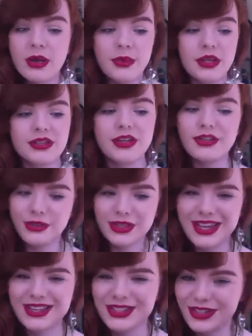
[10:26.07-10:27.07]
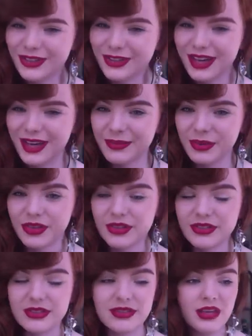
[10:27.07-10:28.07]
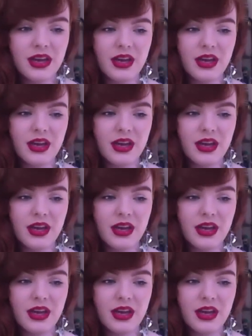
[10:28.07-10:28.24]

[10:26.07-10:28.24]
because I don't tend to do that because